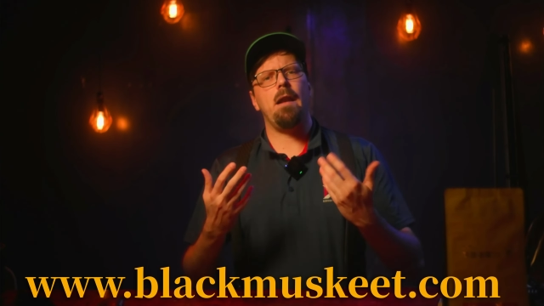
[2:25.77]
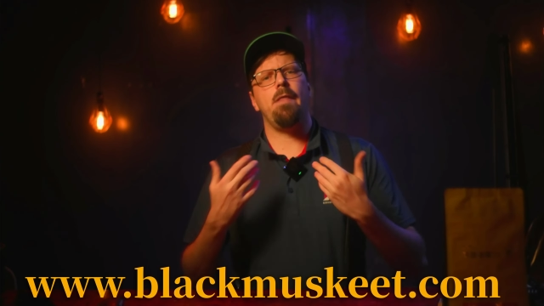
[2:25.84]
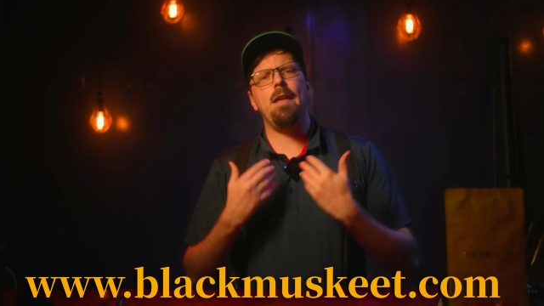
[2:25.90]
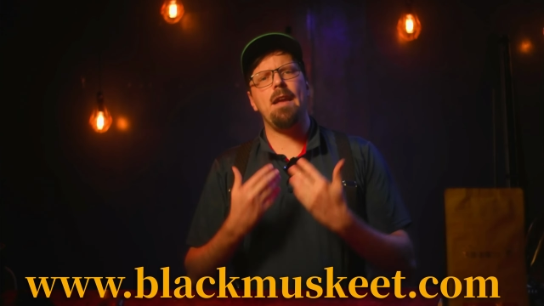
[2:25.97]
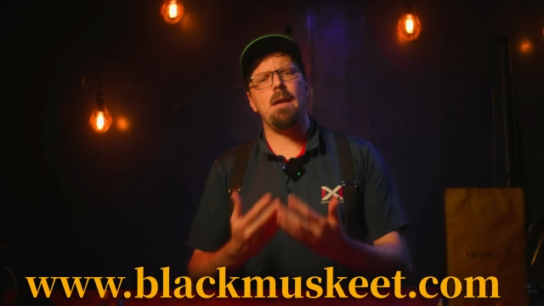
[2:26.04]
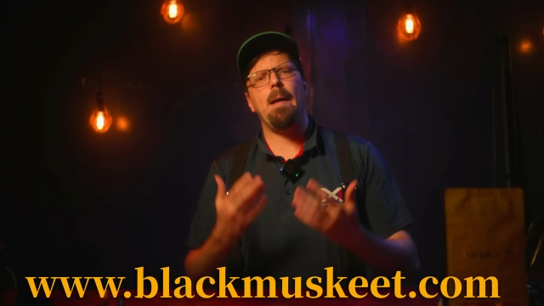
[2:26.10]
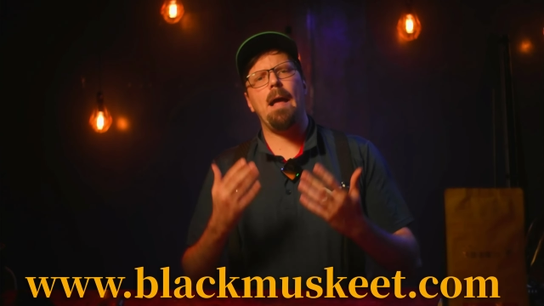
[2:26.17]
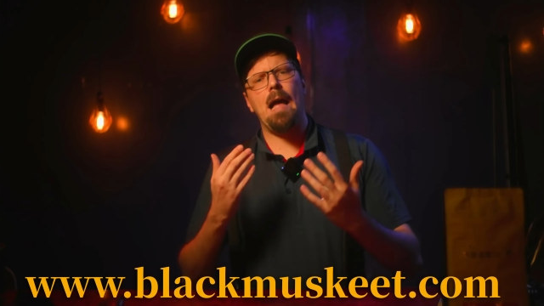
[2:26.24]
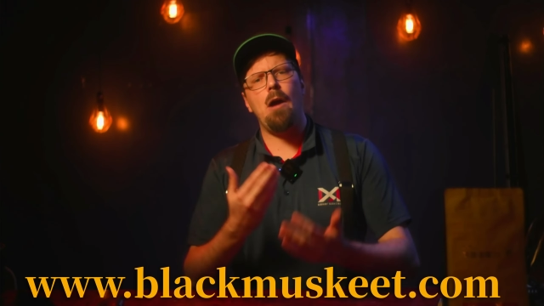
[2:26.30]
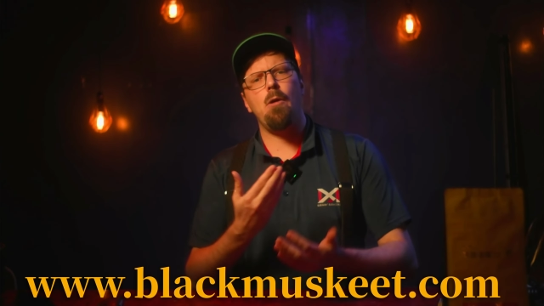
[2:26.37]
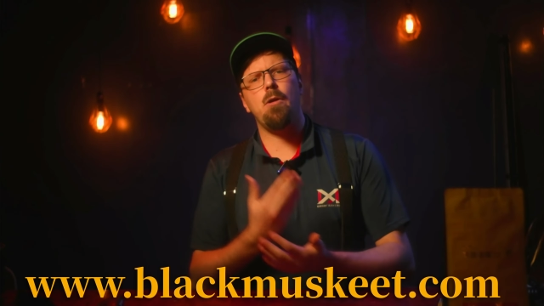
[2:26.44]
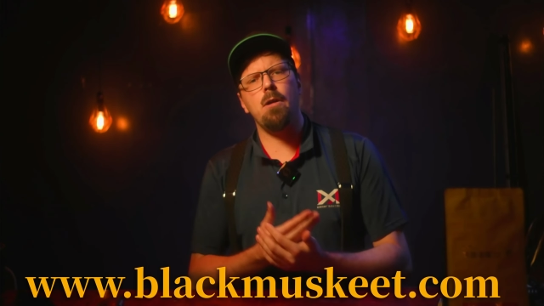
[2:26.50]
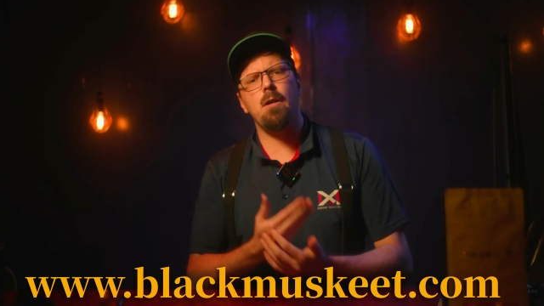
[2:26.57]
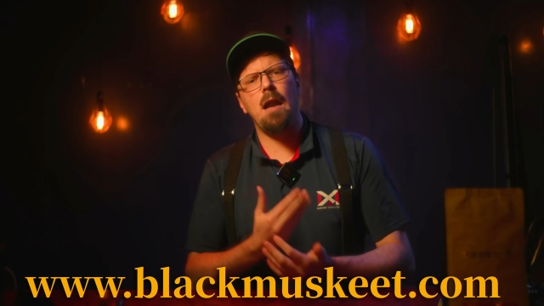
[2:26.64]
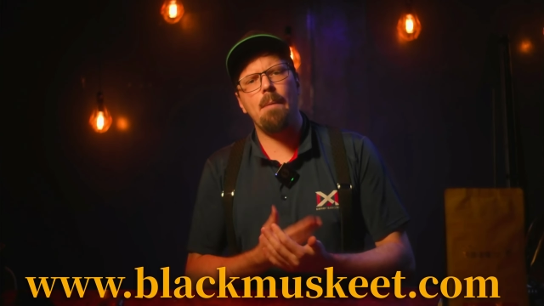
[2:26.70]
Think about how
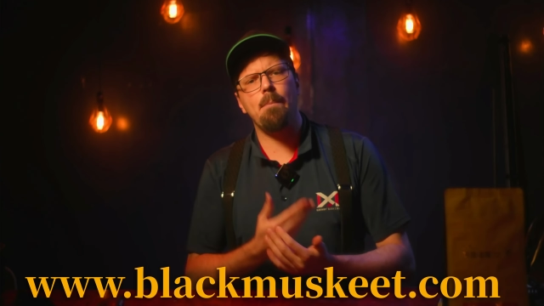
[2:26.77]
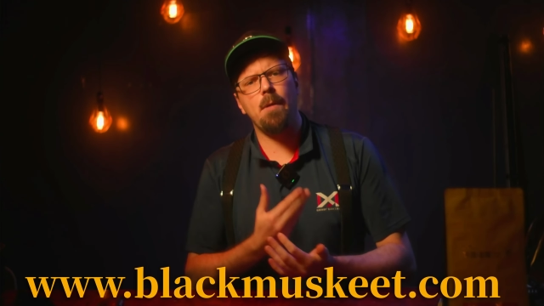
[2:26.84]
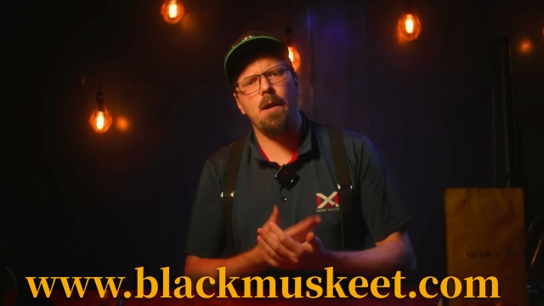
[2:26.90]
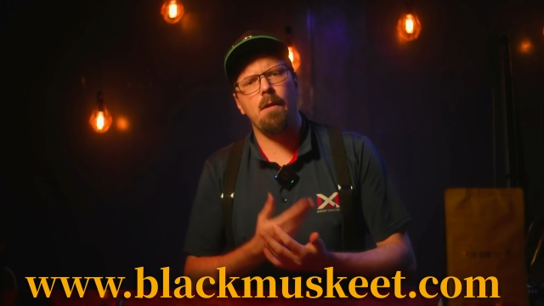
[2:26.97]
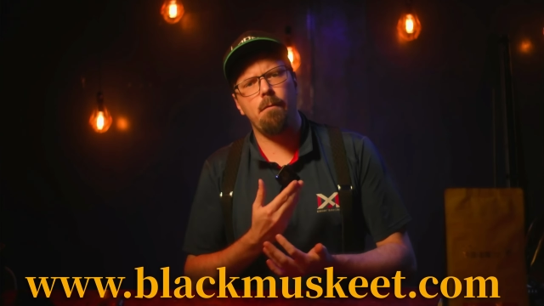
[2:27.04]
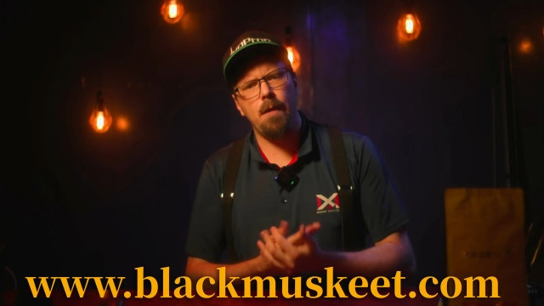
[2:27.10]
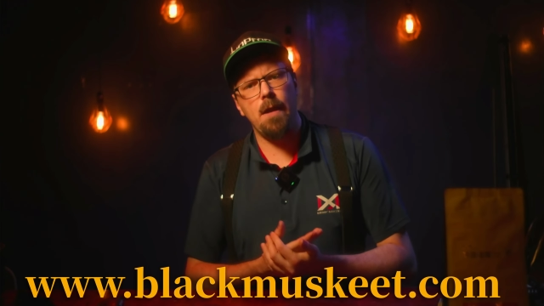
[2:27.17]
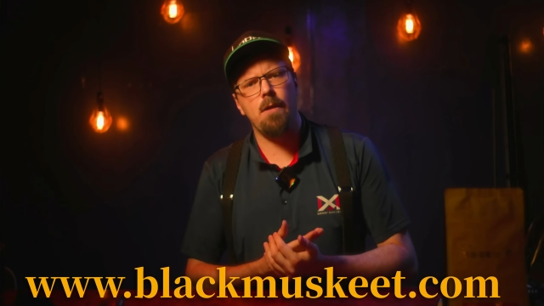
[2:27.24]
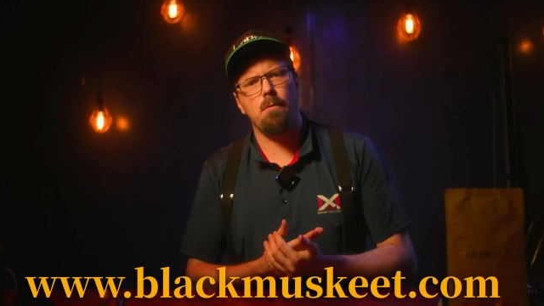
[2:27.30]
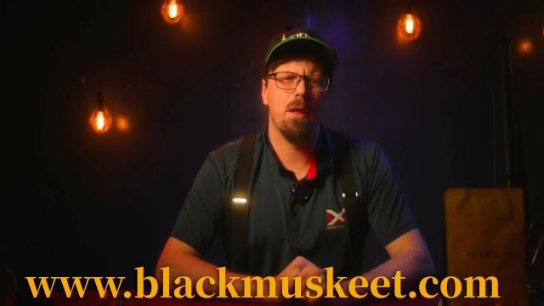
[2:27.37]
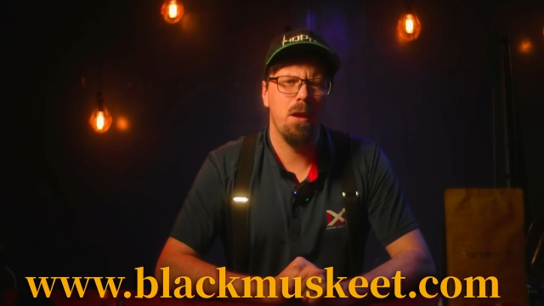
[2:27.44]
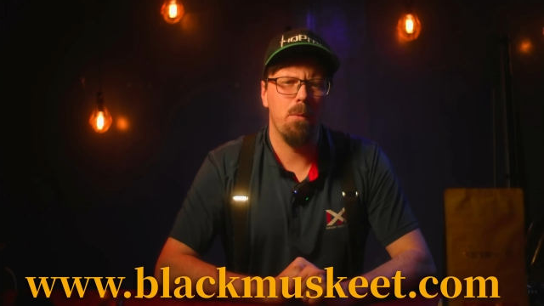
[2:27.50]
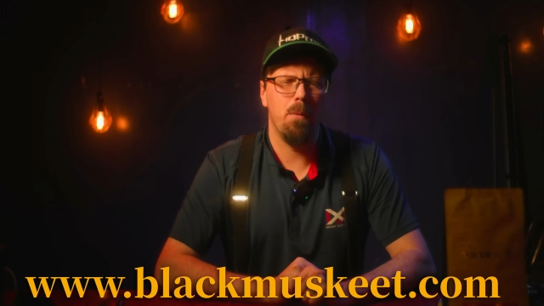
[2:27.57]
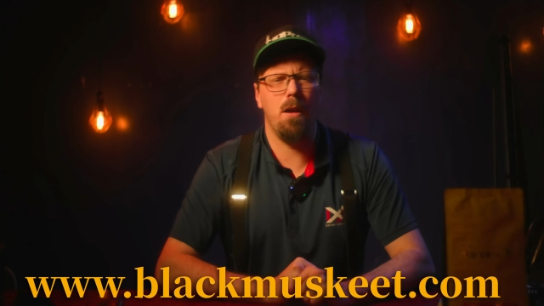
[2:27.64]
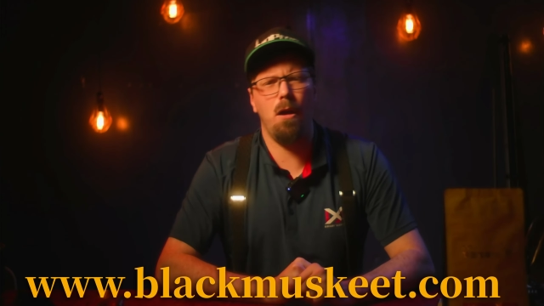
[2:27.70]
good I'm going to feel
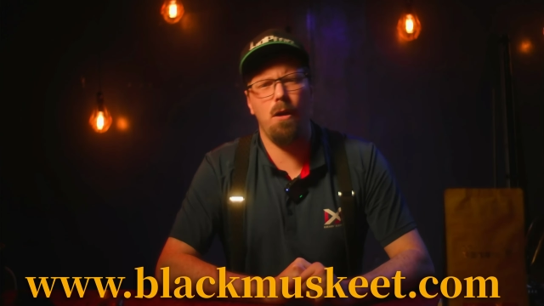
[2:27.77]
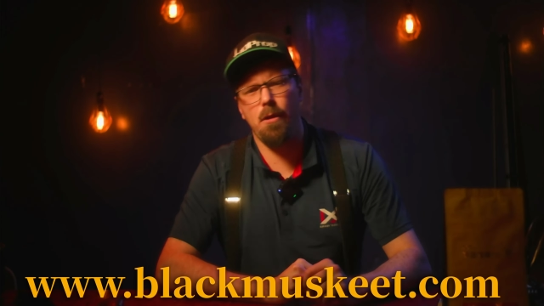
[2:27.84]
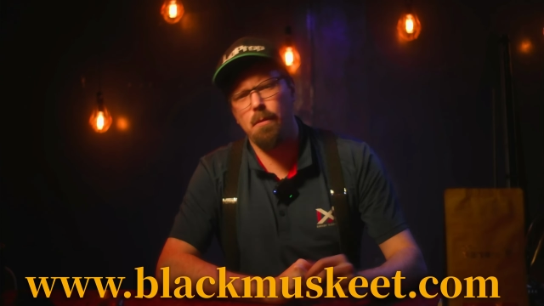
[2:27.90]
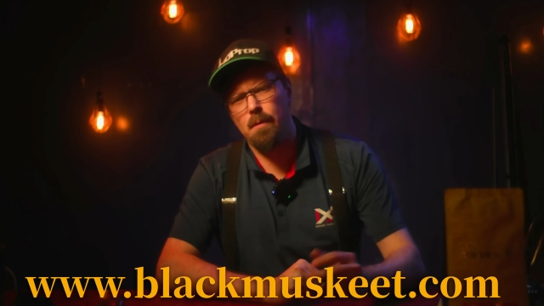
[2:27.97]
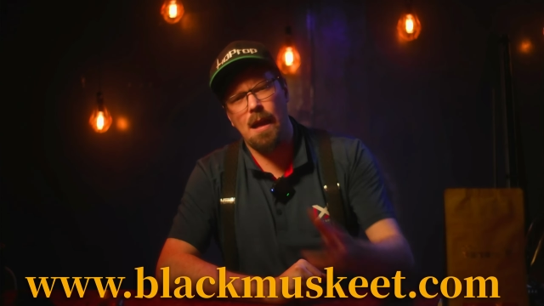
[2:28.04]
when all you